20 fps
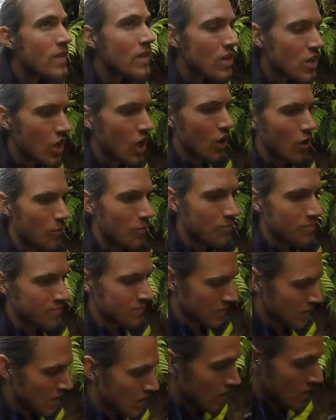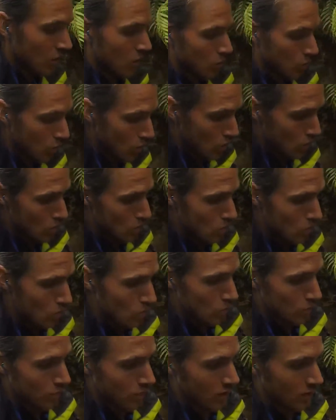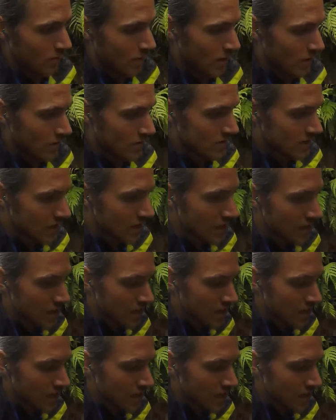go. Whoa, falling backwards.